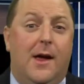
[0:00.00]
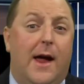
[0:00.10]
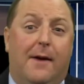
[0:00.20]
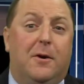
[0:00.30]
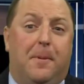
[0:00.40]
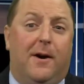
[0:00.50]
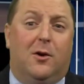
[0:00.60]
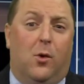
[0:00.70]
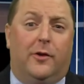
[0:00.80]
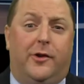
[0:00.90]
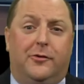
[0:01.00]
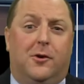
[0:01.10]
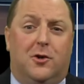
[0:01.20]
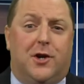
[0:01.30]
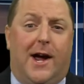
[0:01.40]
Every parent wants his or
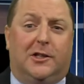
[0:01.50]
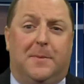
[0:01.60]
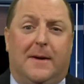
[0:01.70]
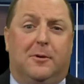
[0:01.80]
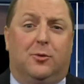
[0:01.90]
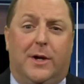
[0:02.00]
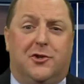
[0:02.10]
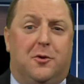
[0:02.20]
her child to be able to reach